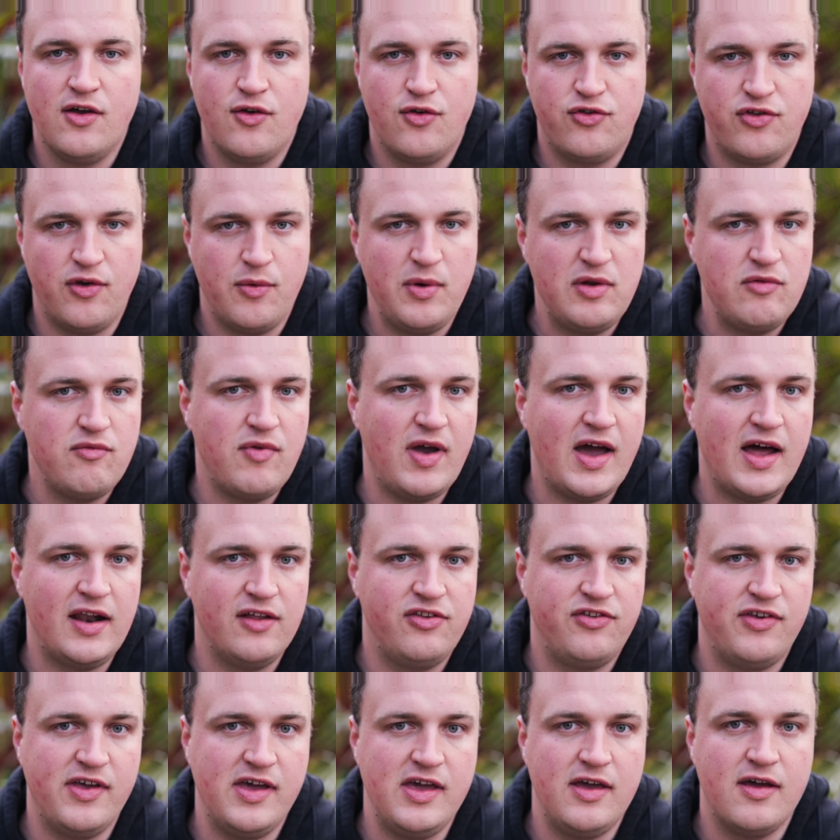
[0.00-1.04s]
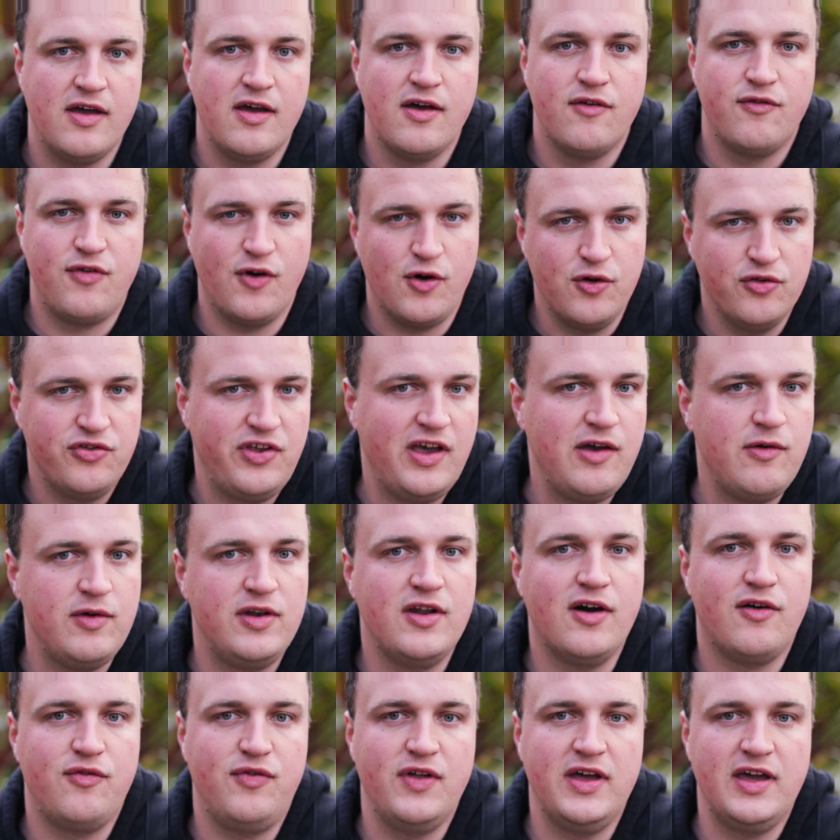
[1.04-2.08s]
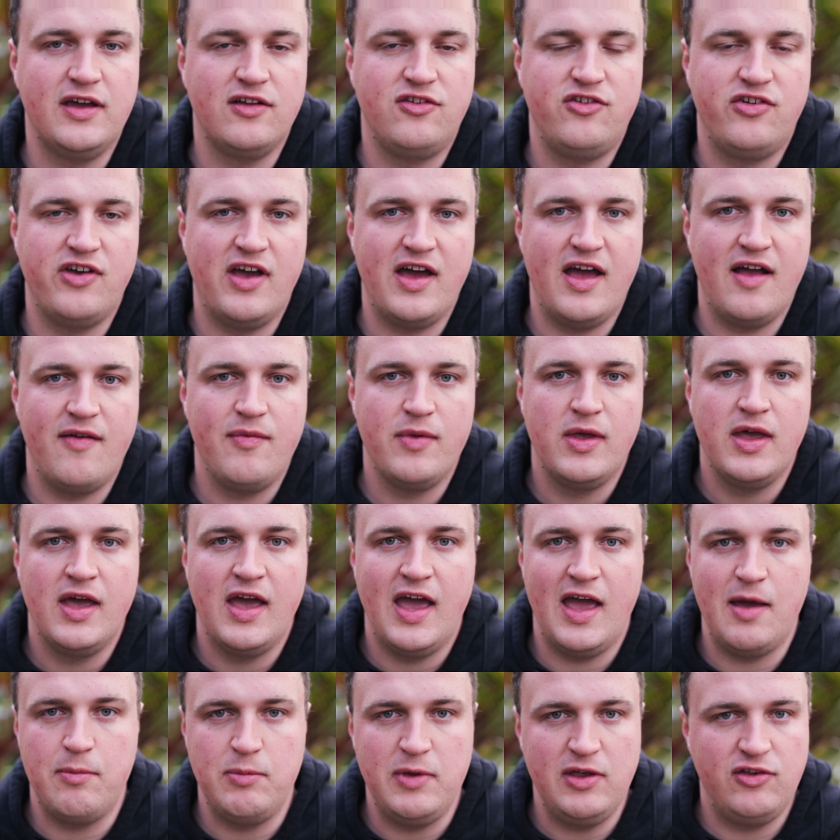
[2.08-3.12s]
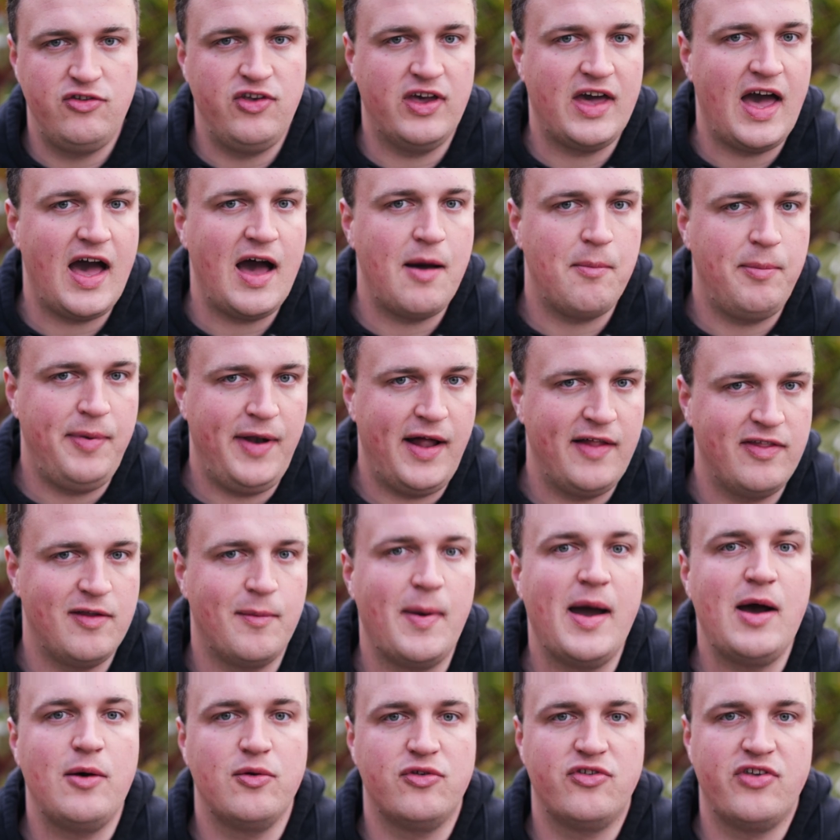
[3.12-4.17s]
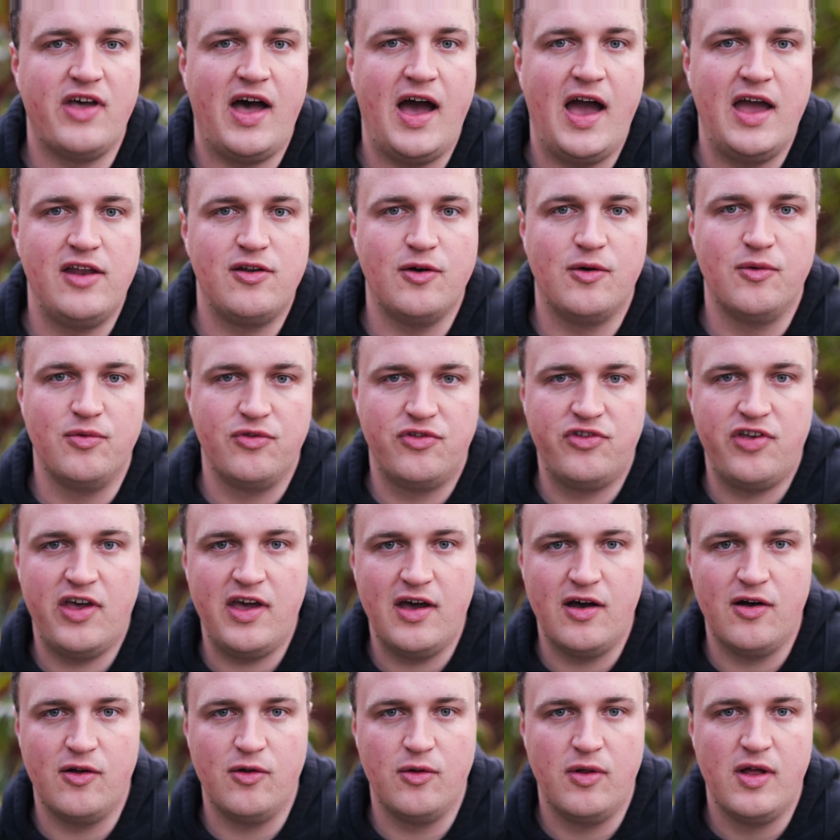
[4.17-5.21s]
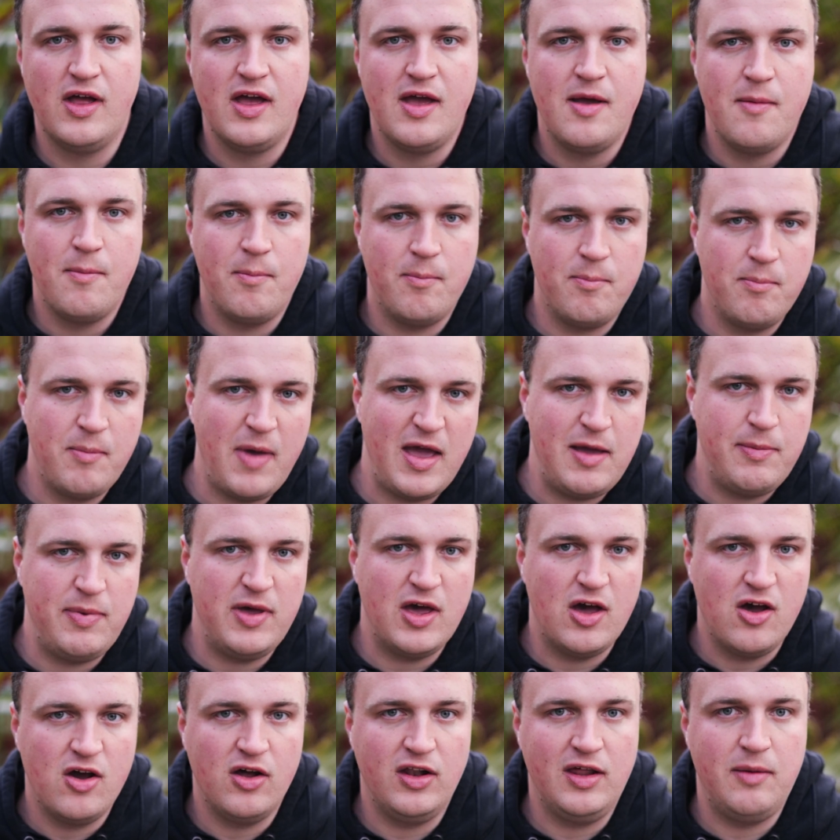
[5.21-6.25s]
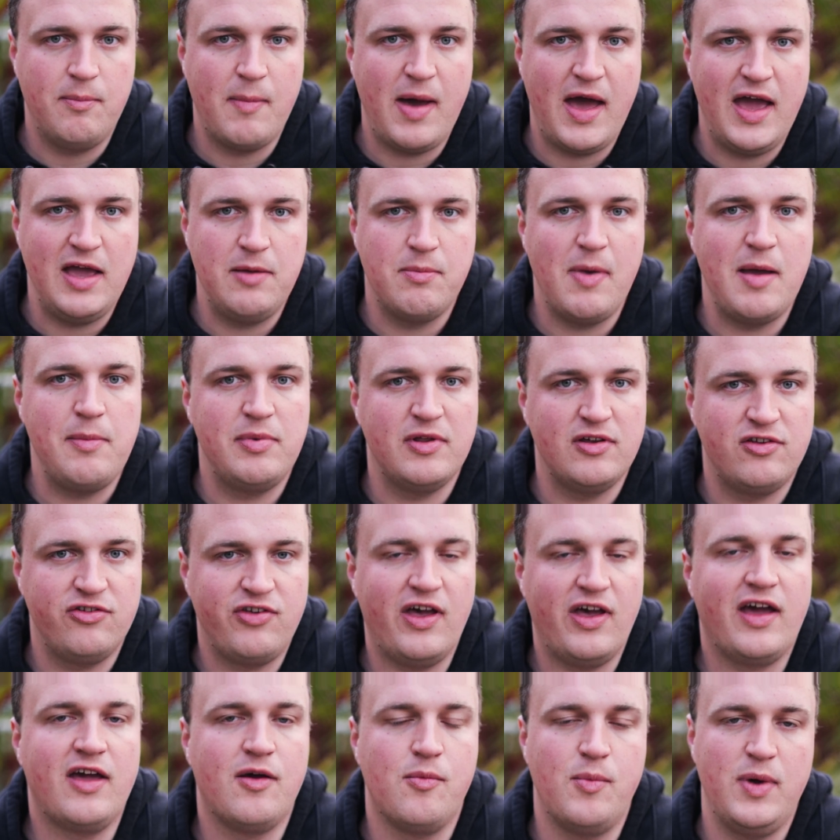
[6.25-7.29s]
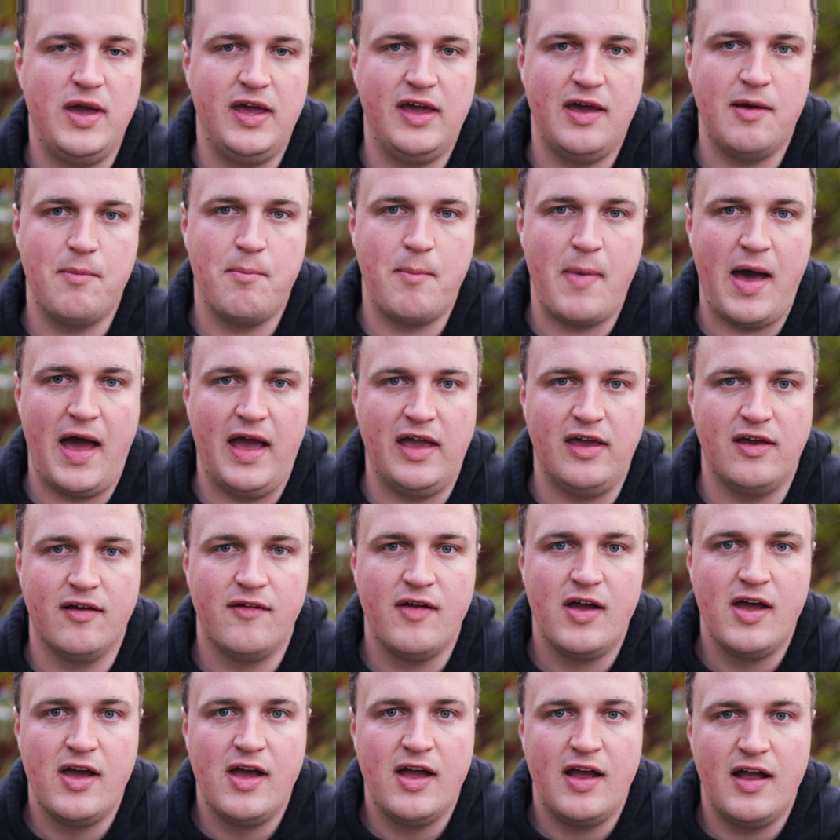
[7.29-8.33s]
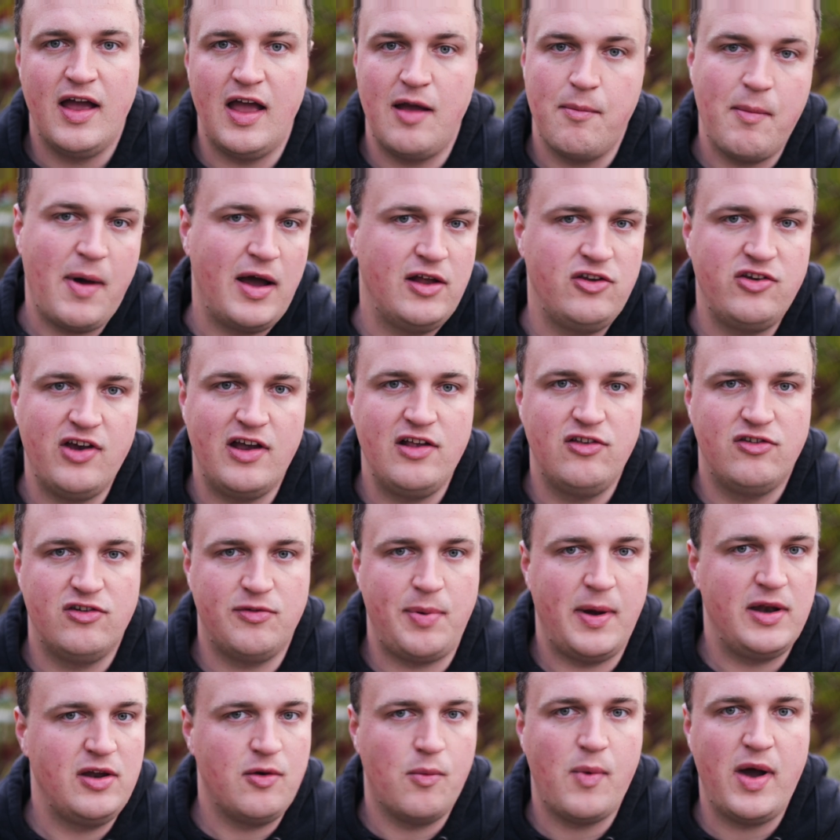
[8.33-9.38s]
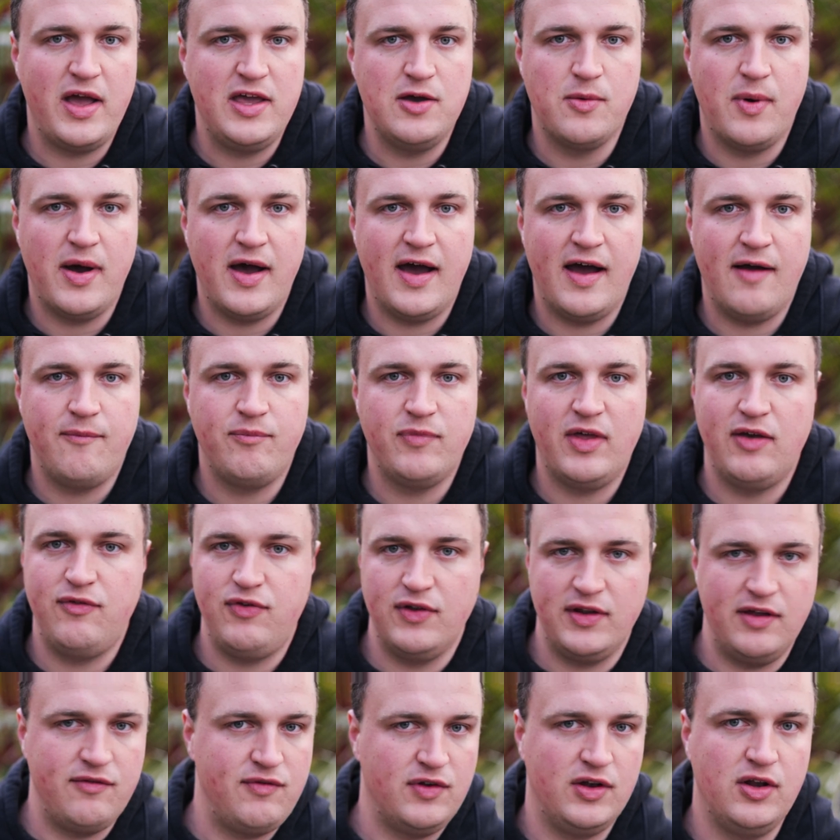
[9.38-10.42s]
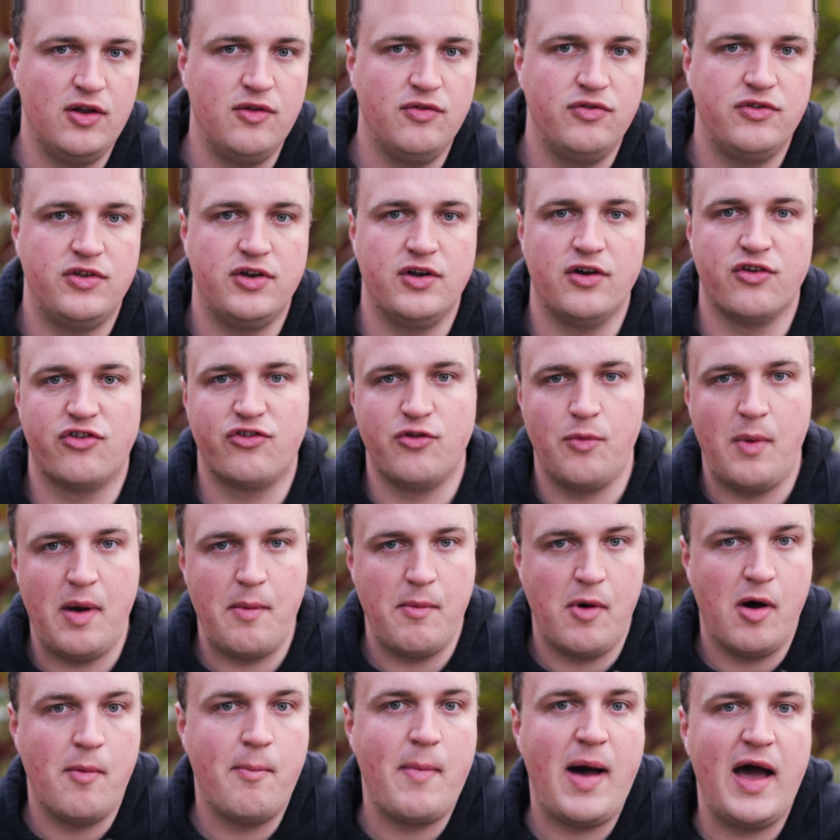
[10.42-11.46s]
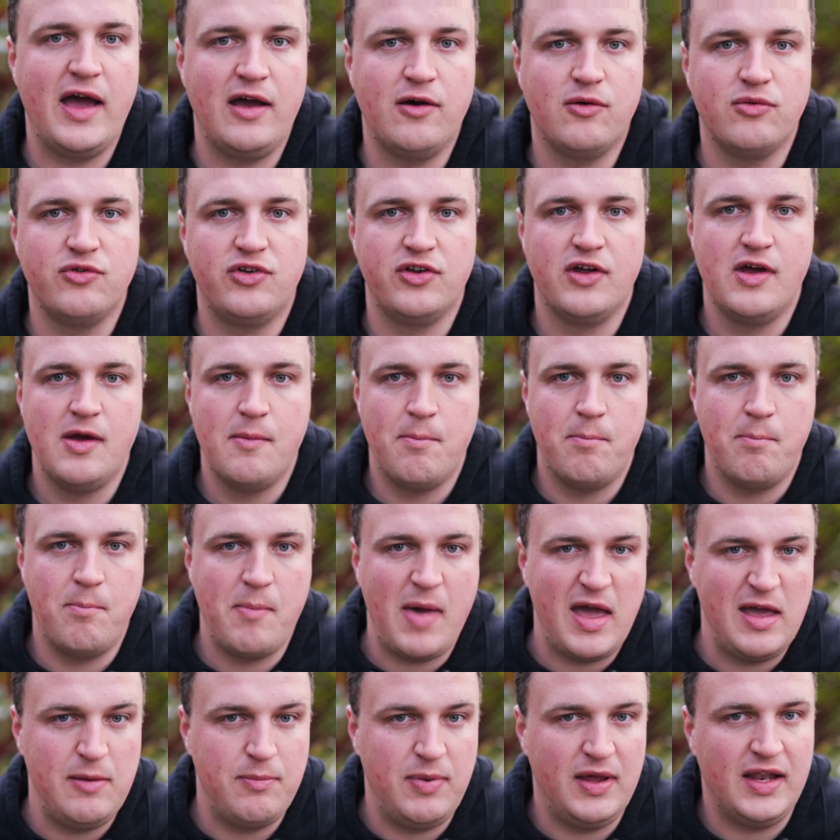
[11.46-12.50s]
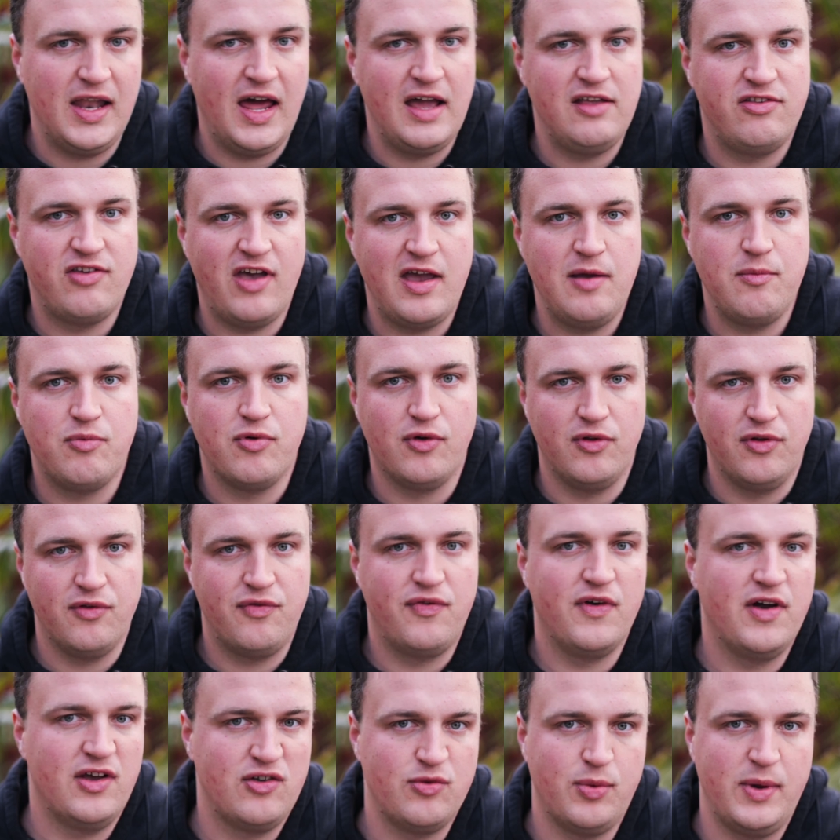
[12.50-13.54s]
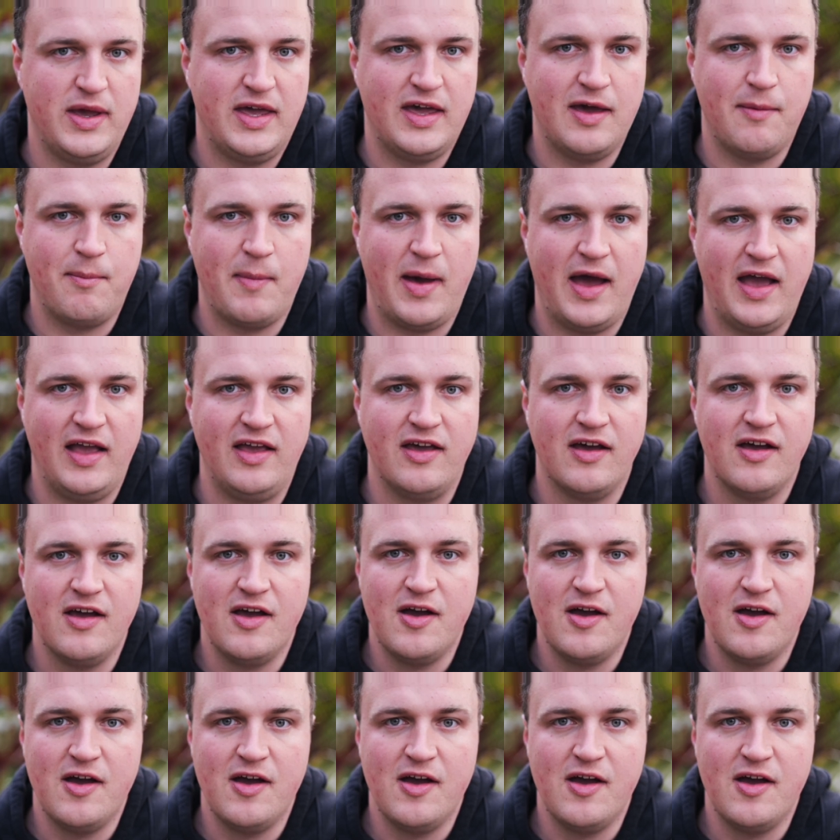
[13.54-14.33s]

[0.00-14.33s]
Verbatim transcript: So in reality, for us here in North Lincolnshire, it means you can't plant them outside until maybe early May, maybe the second week in May. It might change depending on where you are. If you live in London or somewhere more mild, maybe late April, the first week in May.